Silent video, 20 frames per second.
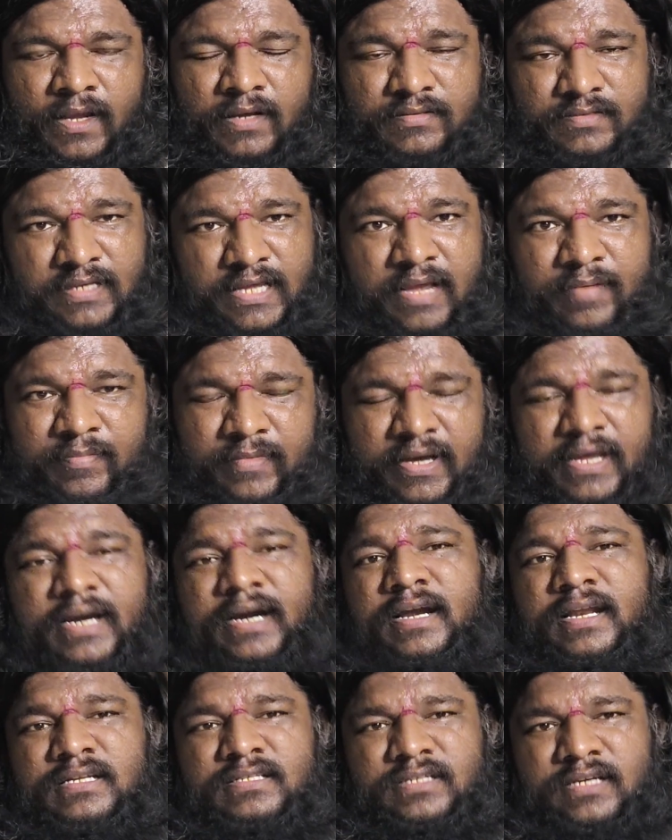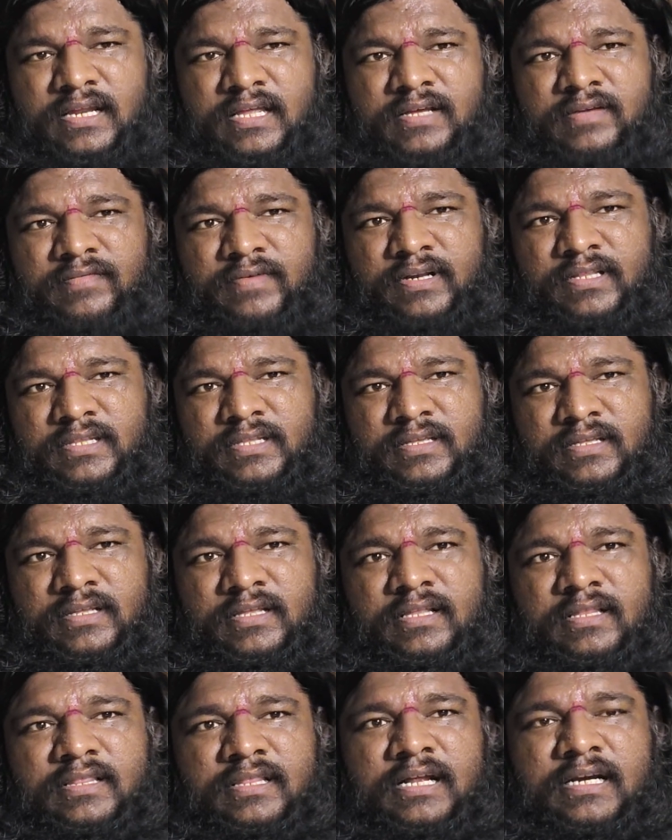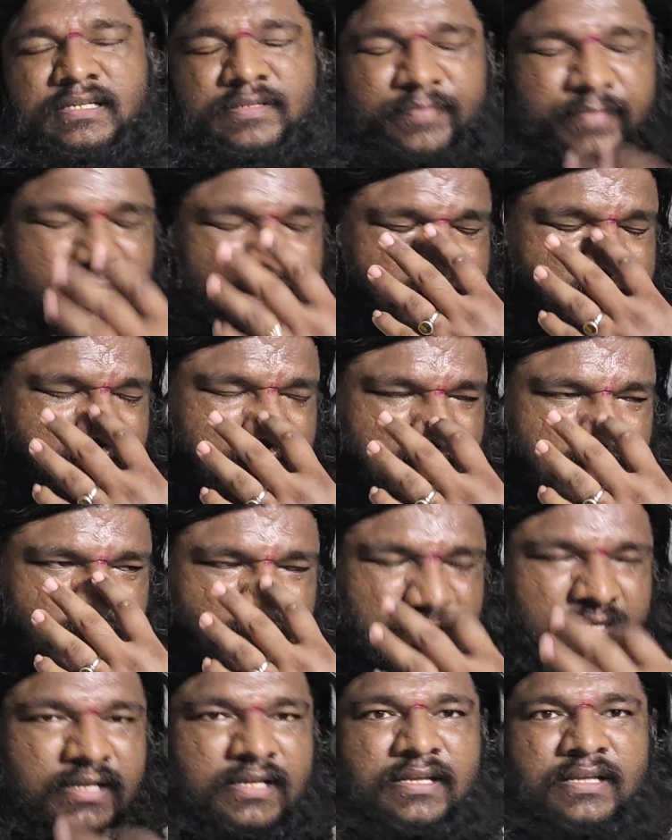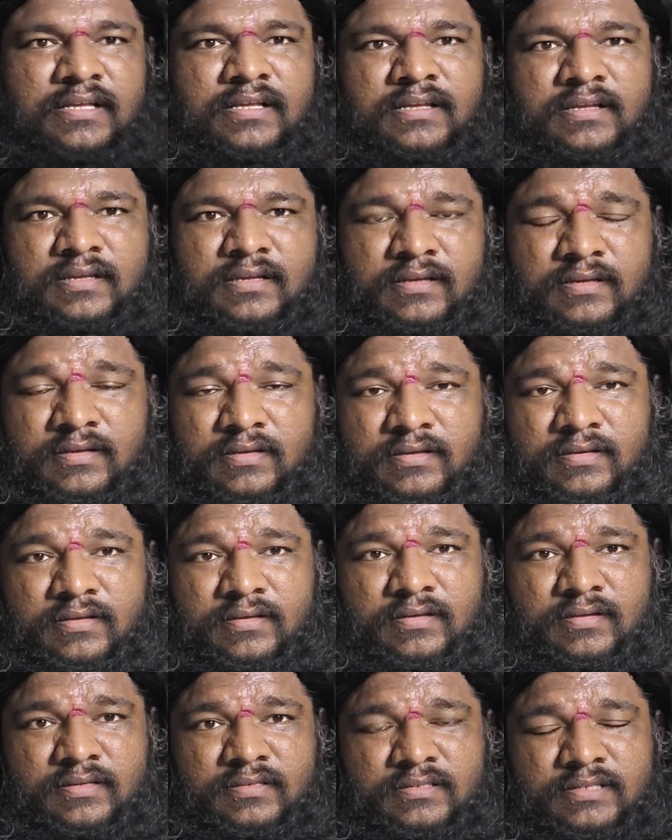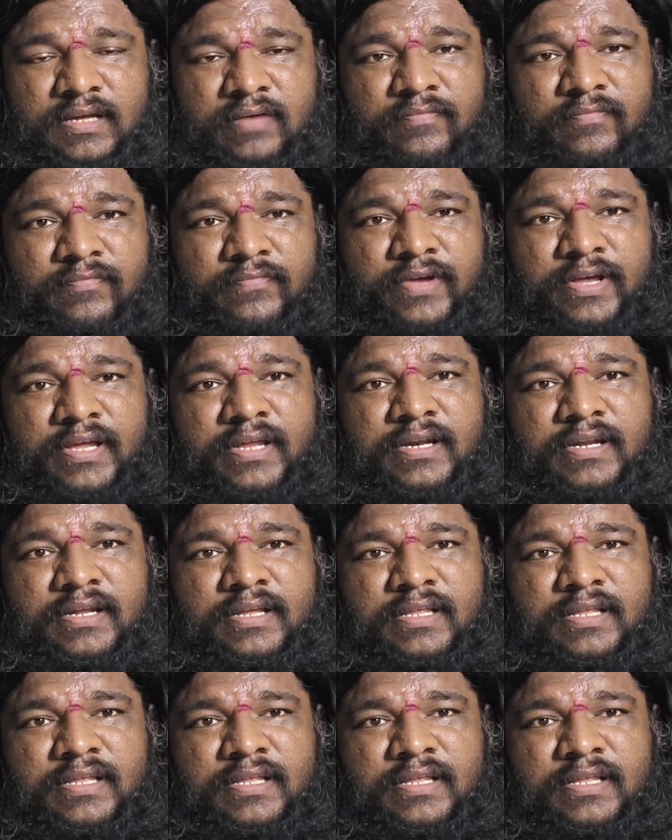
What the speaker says: same craters like were there. That means that somewhere